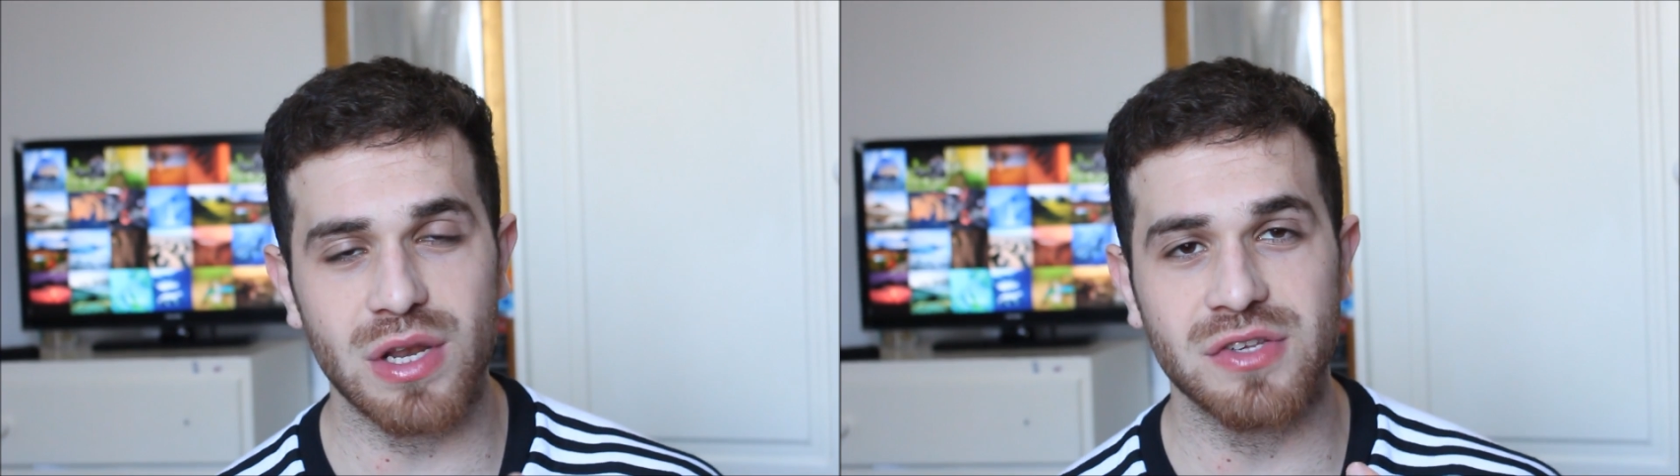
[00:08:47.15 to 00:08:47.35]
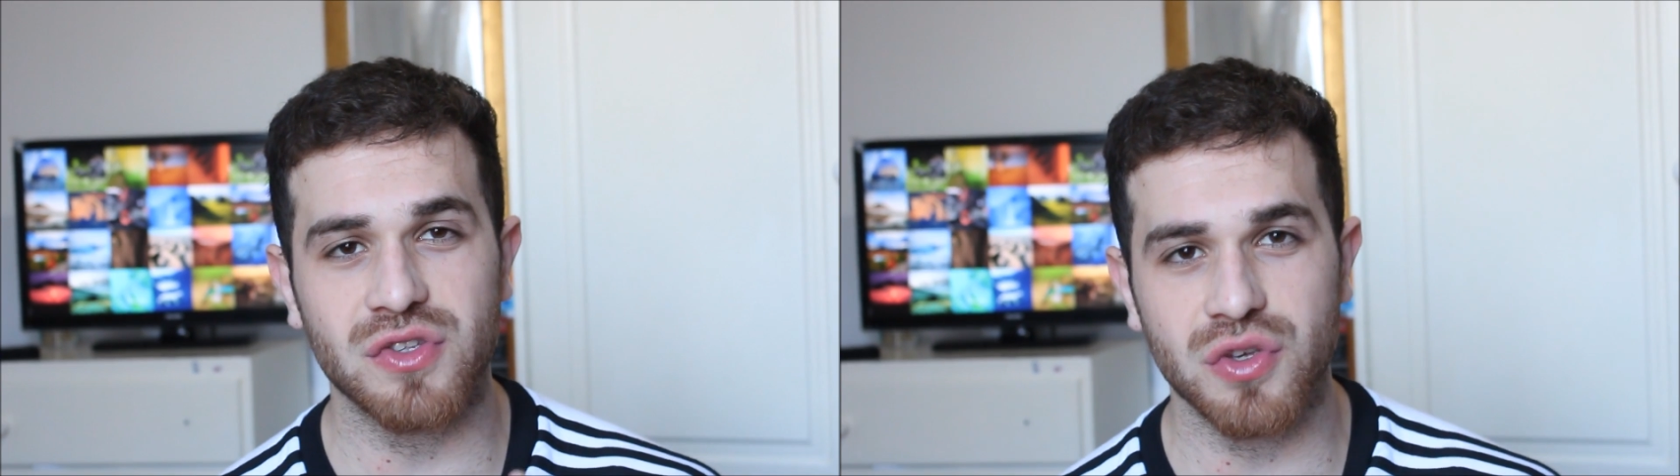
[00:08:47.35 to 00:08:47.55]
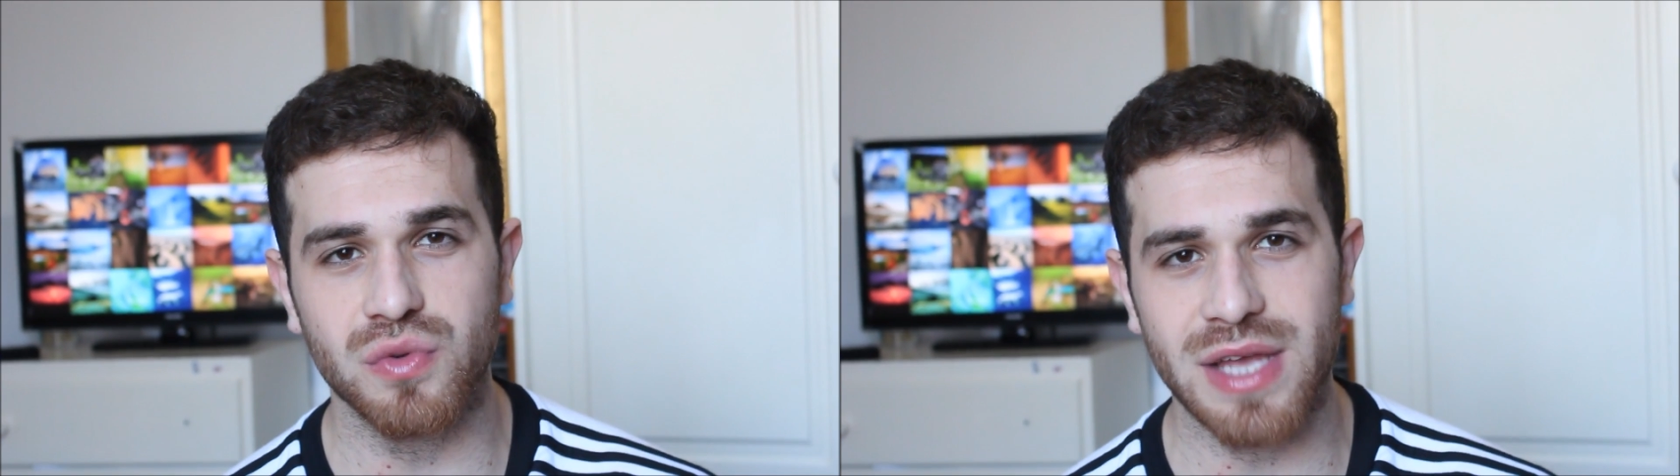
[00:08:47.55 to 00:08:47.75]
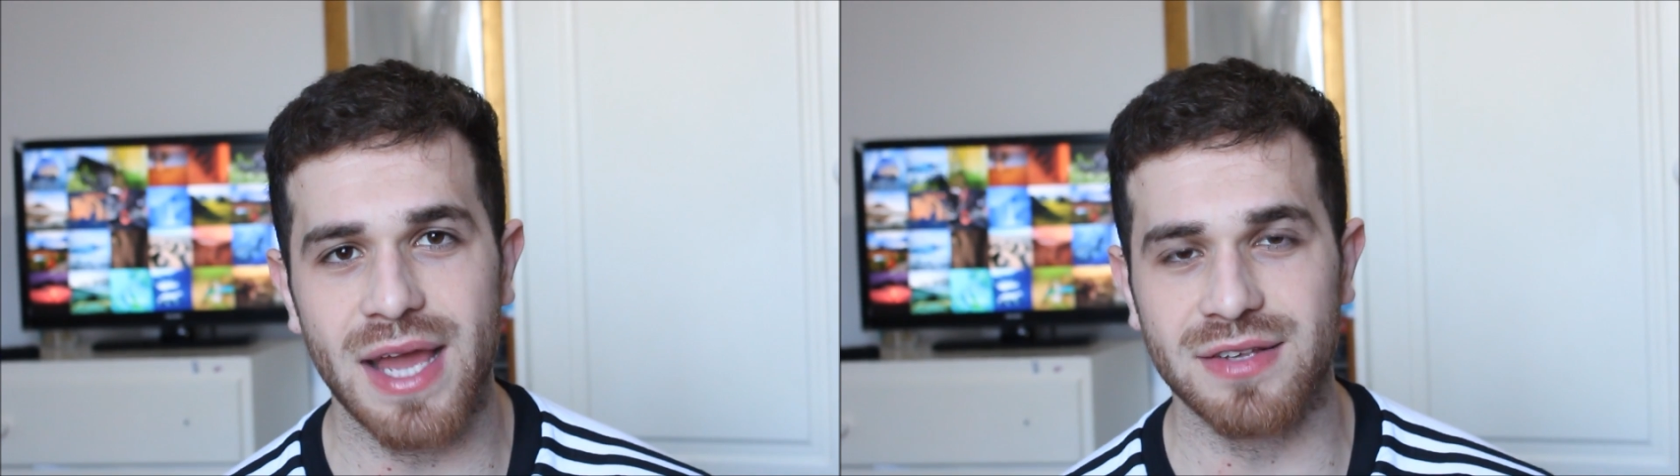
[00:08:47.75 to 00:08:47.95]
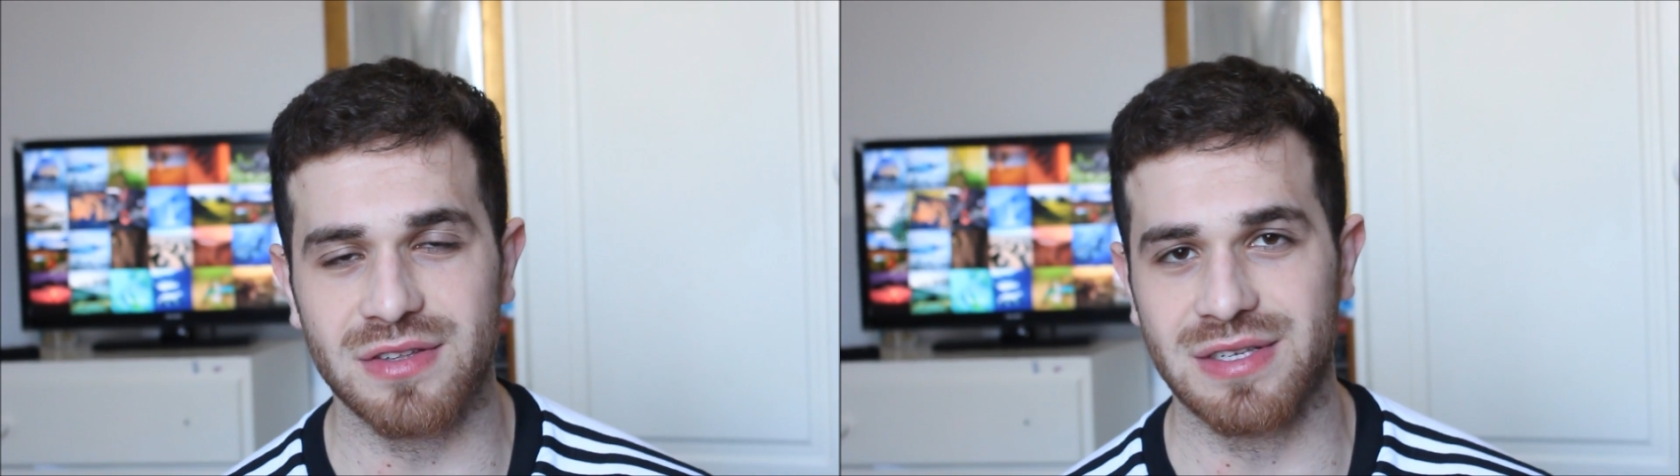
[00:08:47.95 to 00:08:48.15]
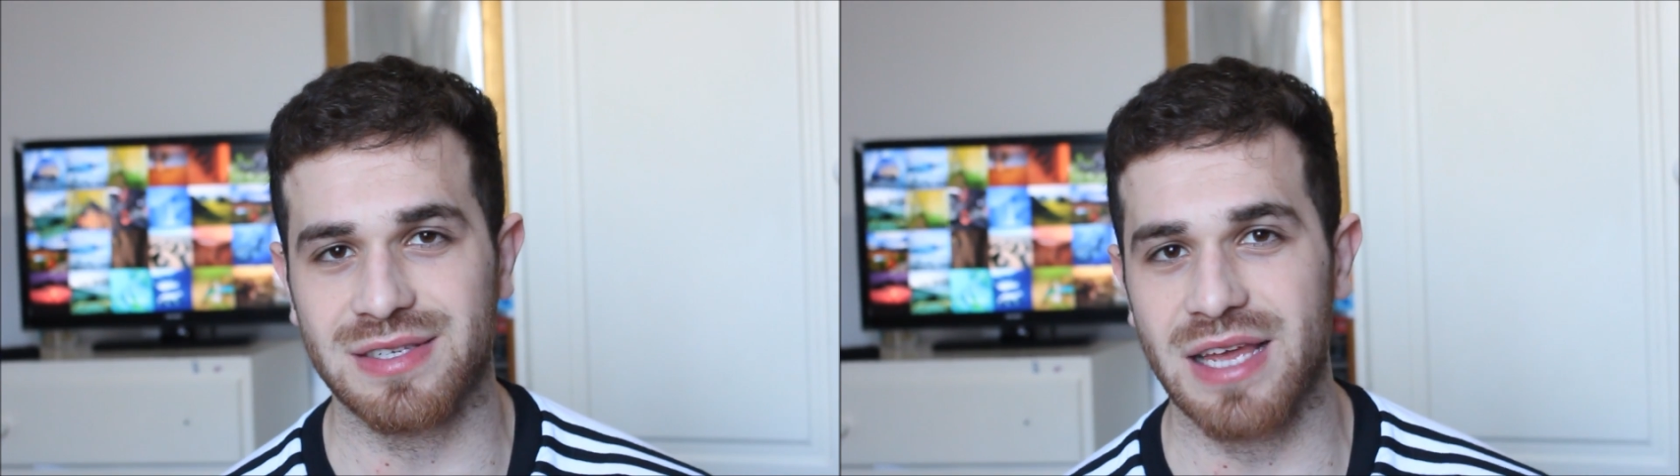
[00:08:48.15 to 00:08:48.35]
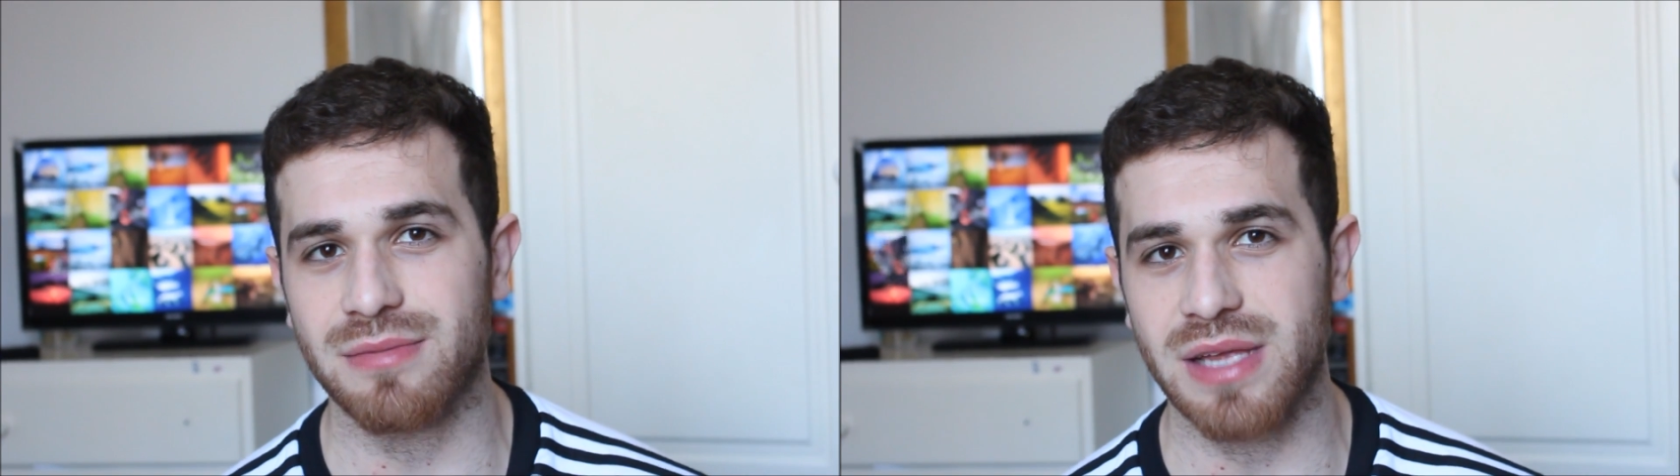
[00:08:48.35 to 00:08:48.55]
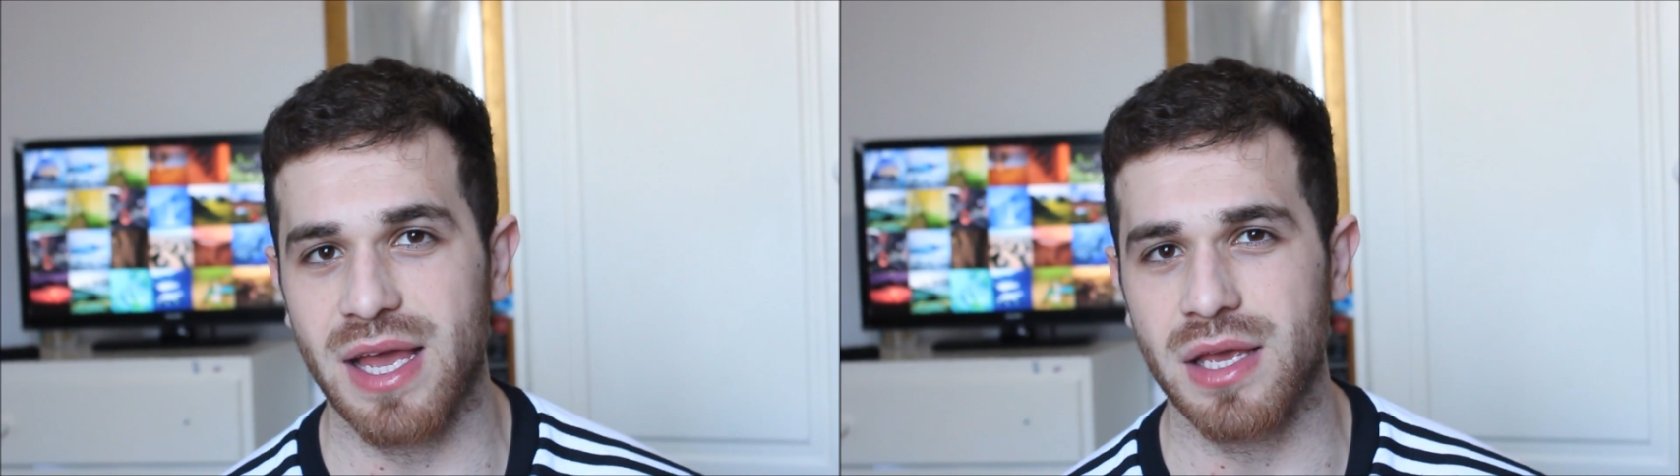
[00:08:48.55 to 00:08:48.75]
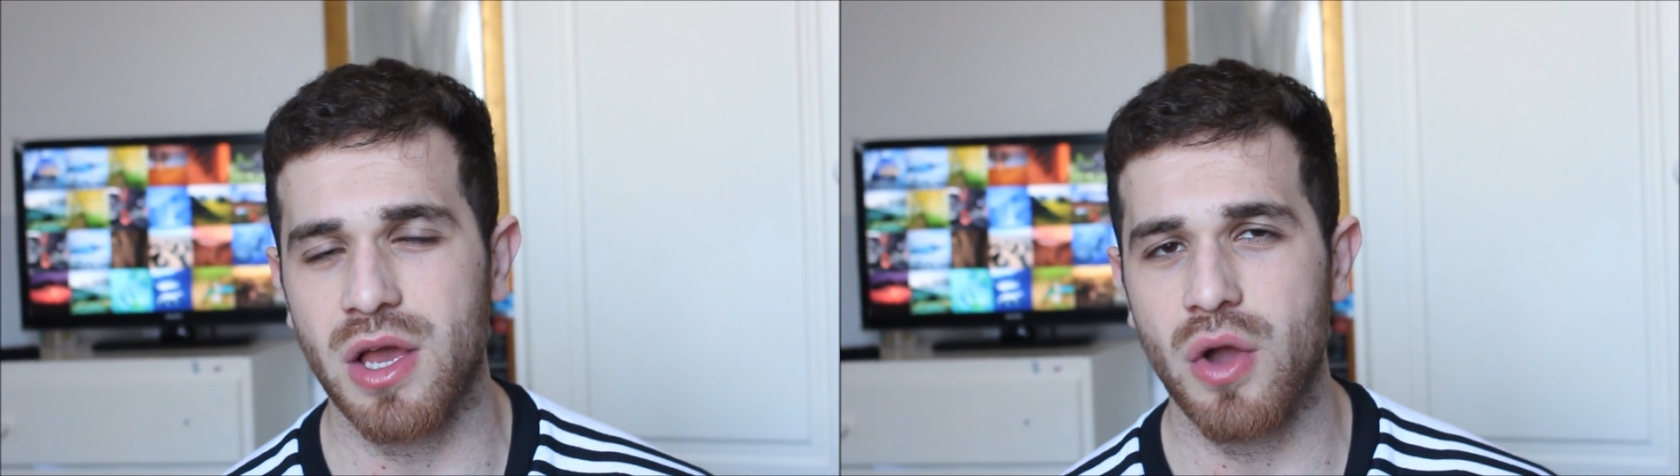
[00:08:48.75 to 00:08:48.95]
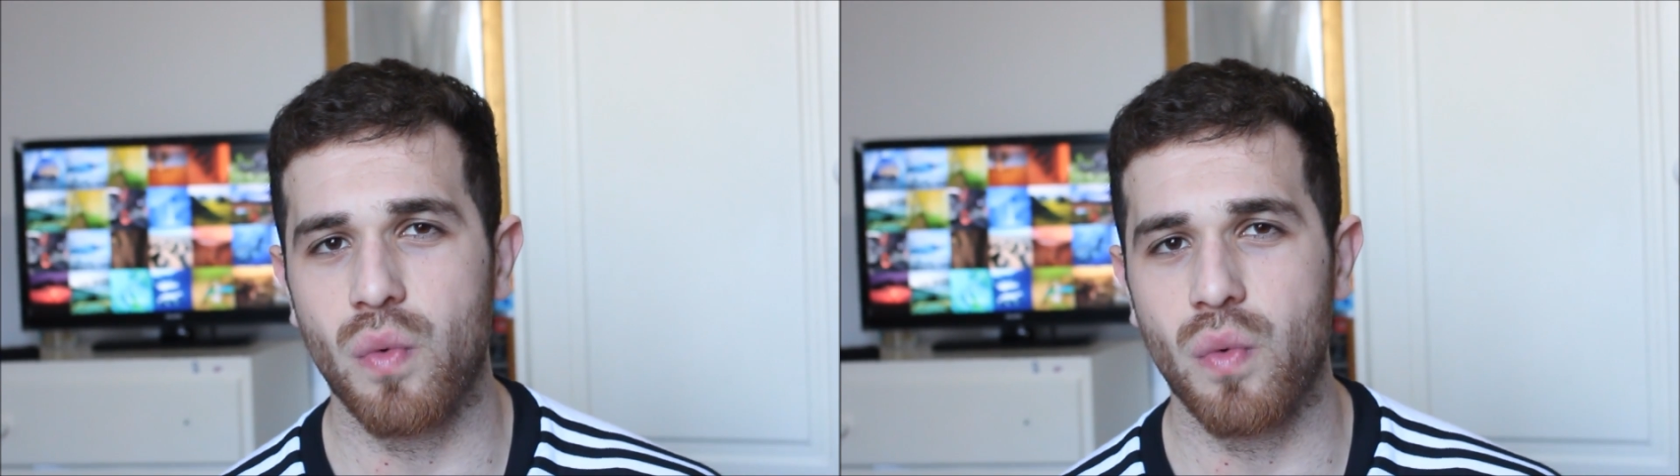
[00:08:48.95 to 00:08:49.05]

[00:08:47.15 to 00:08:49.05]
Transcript: released 2 datas on the same day,